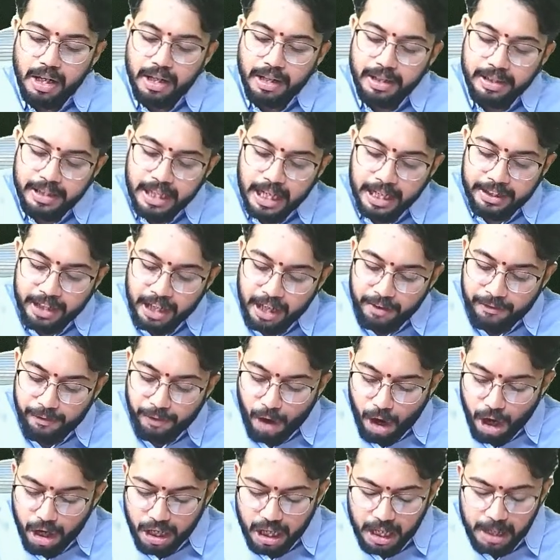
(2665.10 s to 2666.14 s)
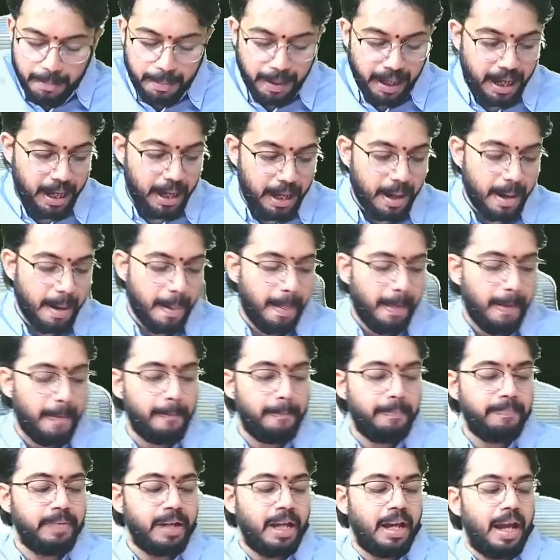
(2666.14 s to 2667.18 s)
Section 40B,
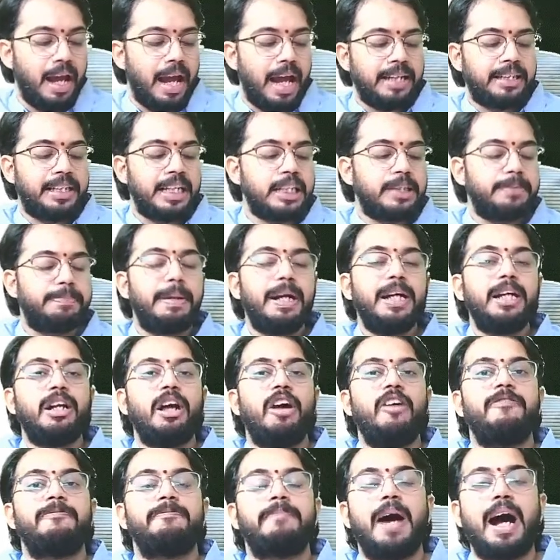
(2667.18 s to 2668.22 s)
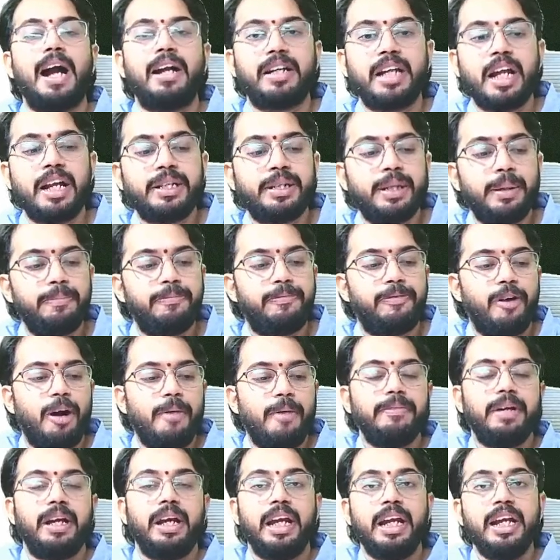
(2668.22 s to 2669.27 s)
assessment of partnership
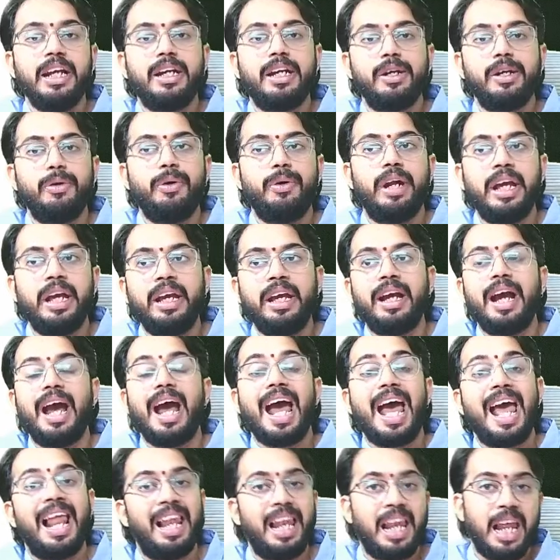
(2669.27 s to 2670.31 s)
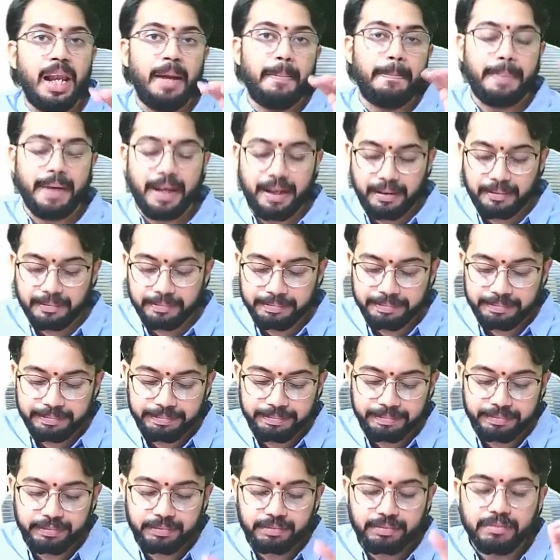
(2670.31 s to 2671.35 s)
form including LLP.
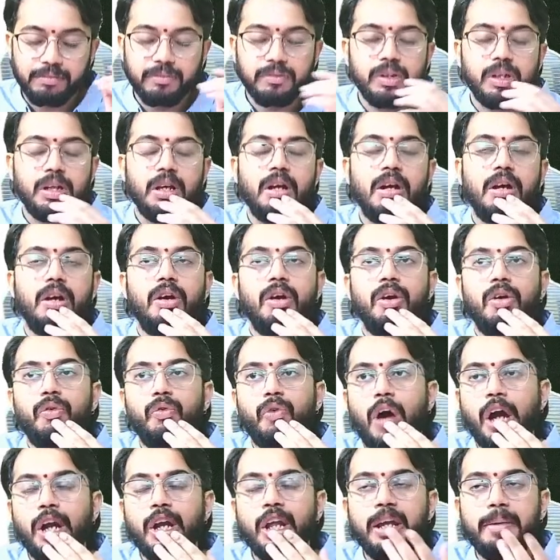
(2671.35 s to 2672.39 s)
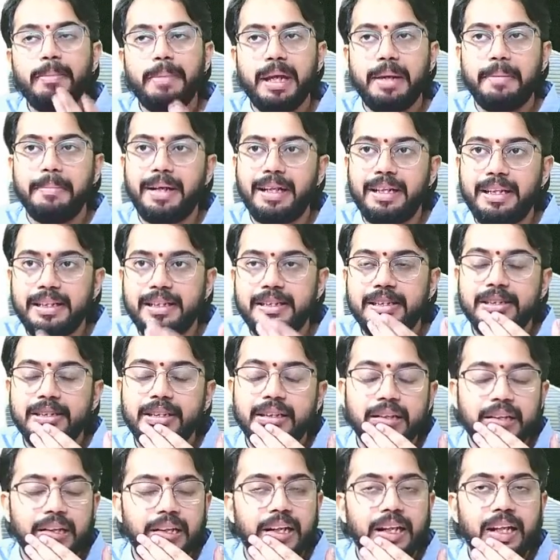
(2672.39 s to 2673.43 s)
What do you mean by this?
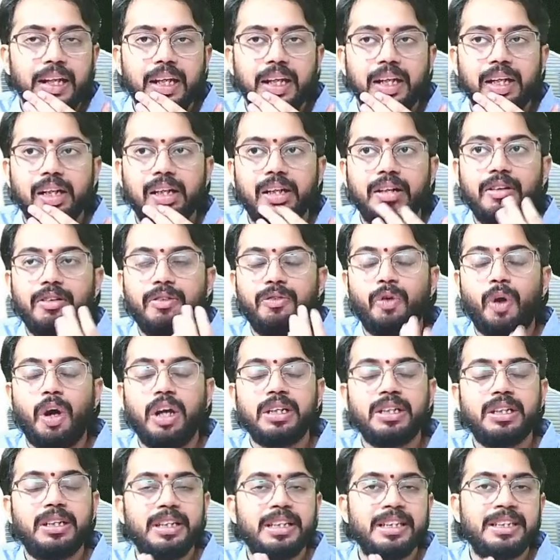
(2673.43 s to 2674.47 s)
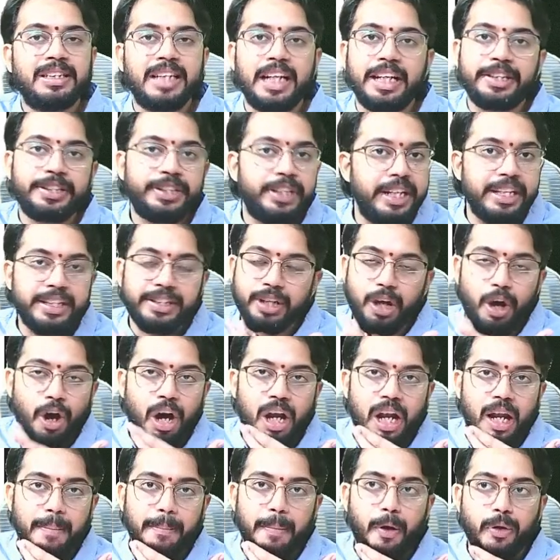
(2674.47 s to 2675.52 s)
What this section is all
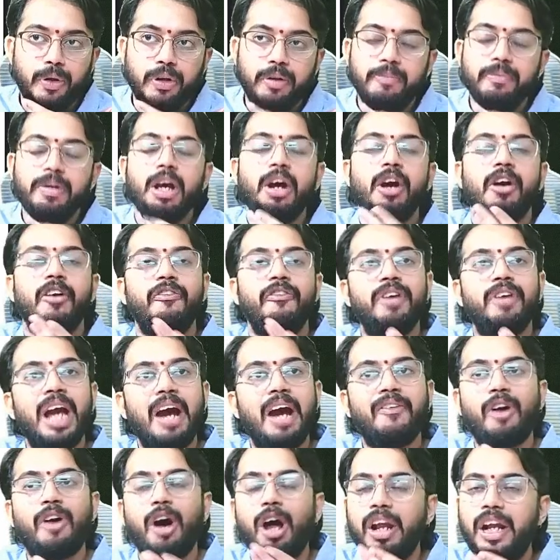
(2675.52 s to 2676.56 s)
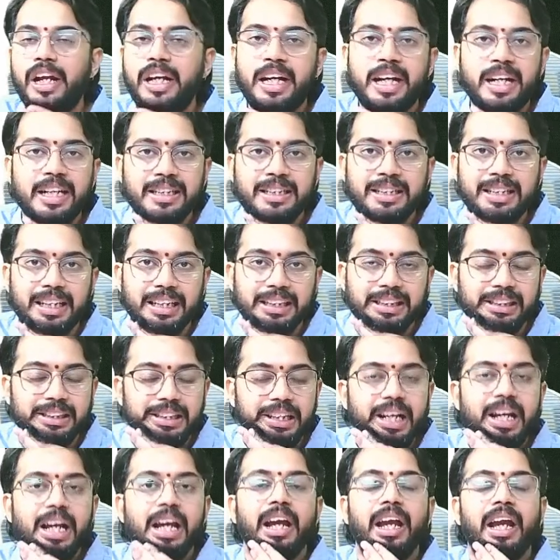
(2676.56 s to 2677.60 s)
about? We have already discussed.
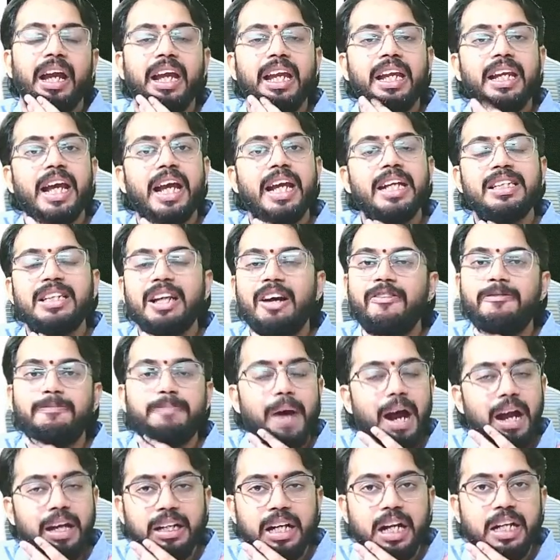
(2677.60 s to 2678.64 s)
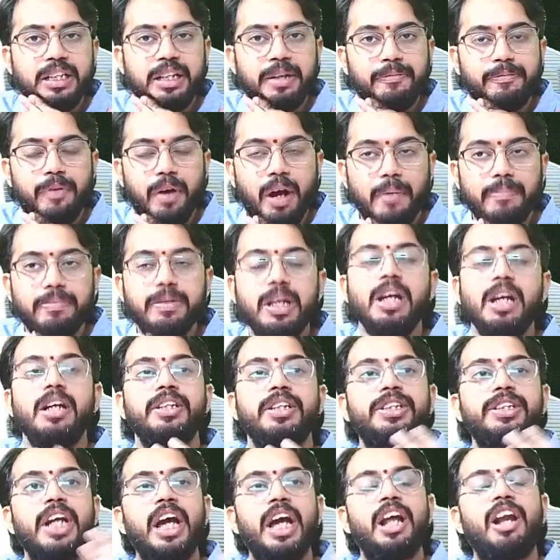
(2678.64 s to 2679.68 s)
In case of partnership firm,
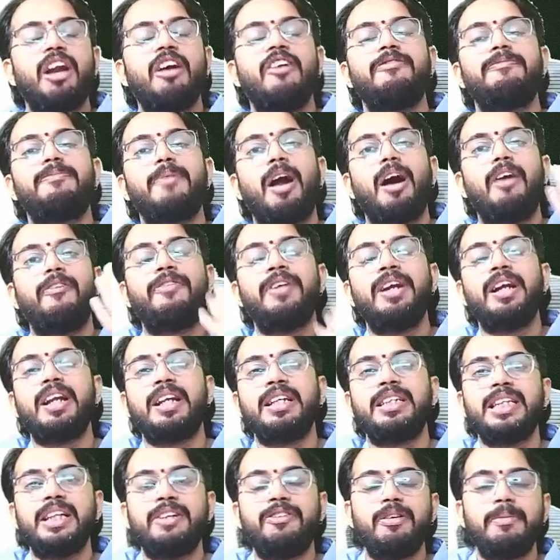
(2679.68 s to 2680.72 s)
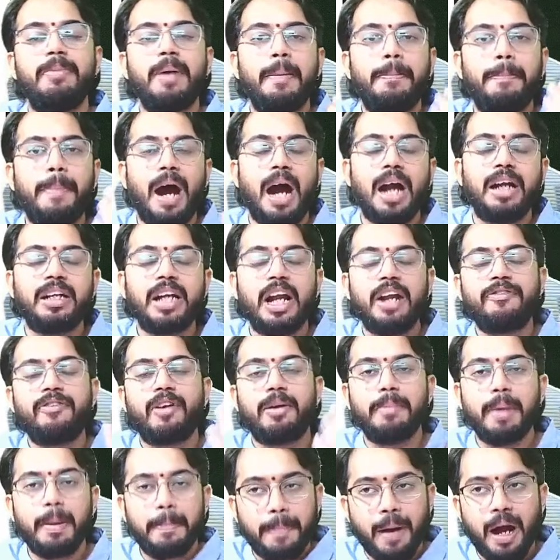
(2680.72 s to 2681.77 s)
share of profit received by partner from a
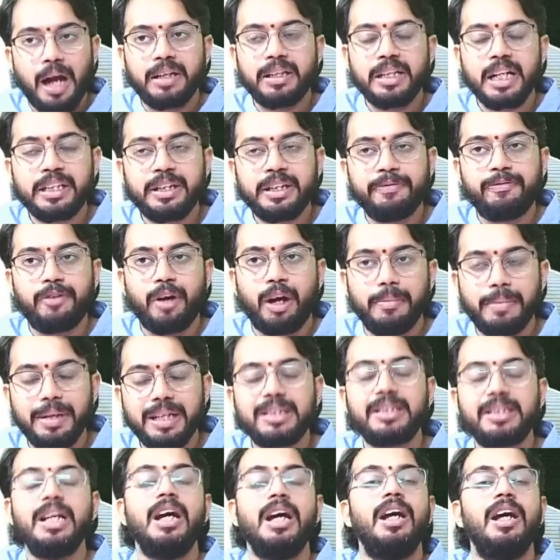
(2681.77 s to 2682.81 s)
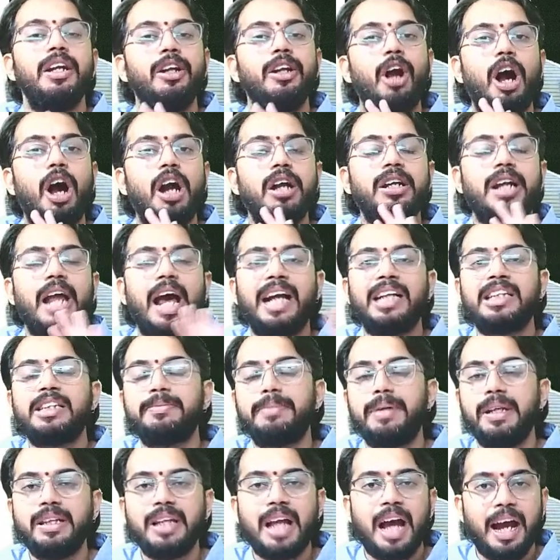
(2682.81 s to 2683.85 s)
partnership firm is not taxable
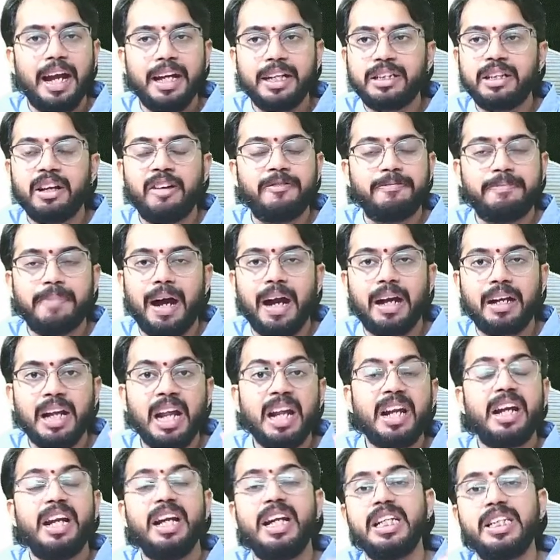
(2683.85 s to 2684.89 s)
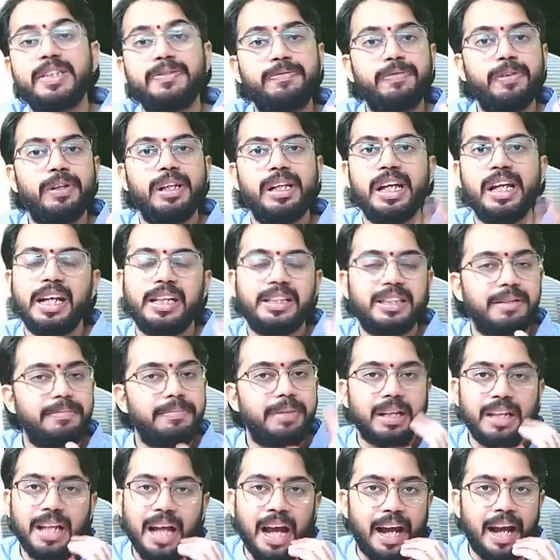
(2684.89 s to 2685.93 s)
in the hands of partner. It is fully exempt in
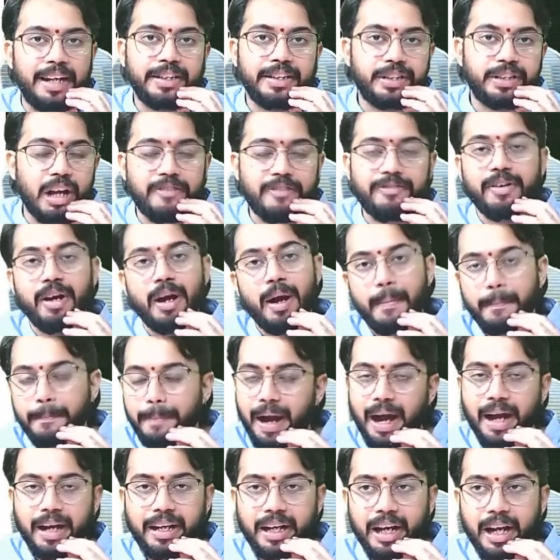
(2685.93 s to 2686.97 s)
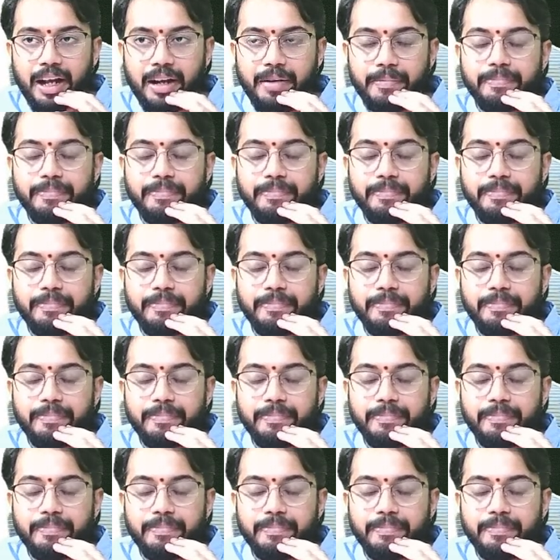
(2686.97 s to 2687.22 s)
the hands of partner.